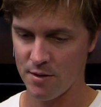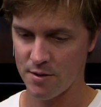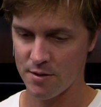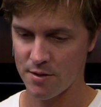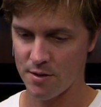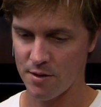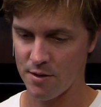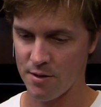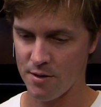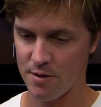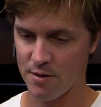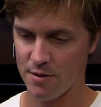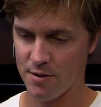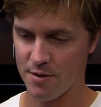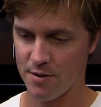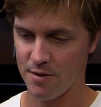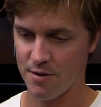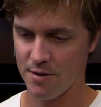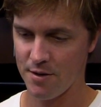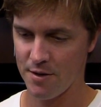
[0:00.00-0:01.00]
so
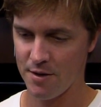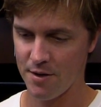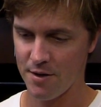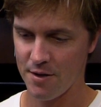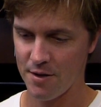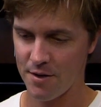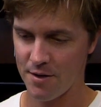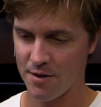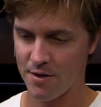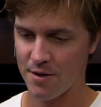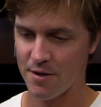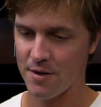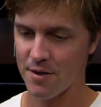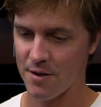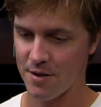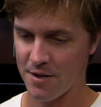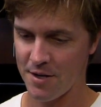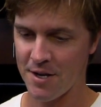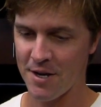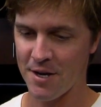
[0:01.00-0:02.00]

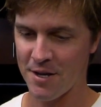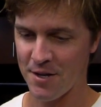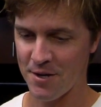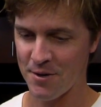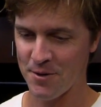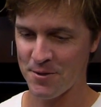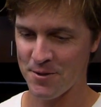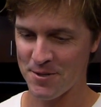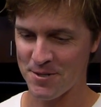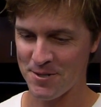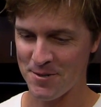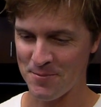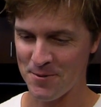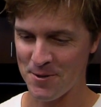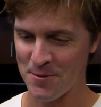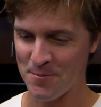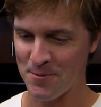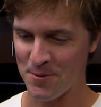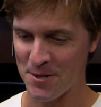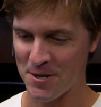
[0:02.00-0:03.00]
yeah, there's some
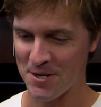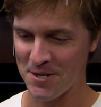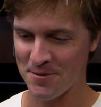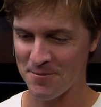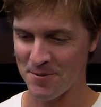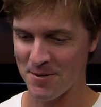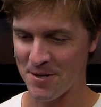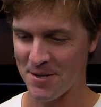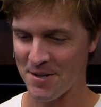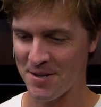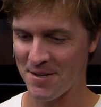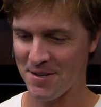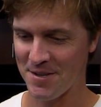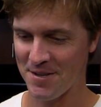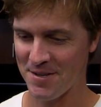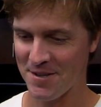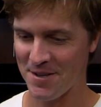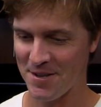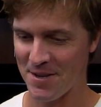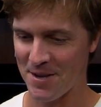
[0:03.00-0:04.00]
good plays, but.
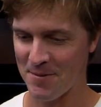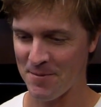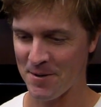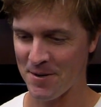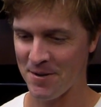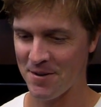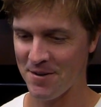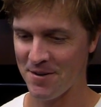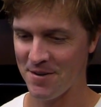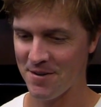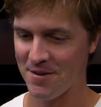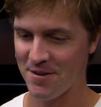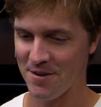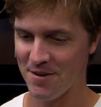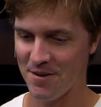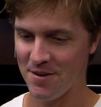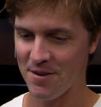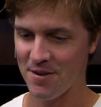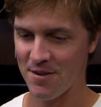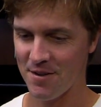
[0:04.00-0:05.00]
I mean,
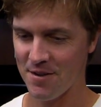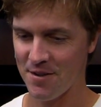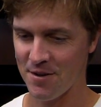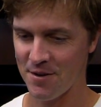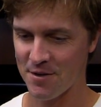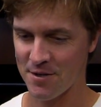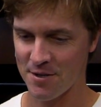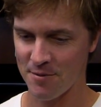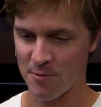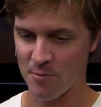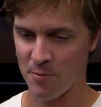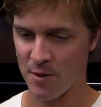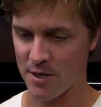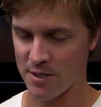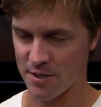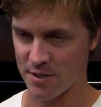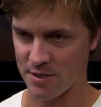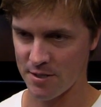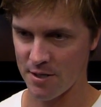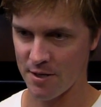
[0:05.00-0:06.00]
there's some
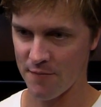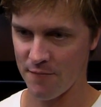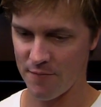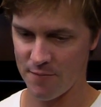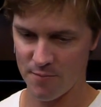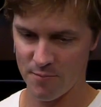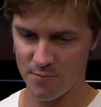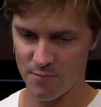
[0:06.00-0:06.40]
amazing stuff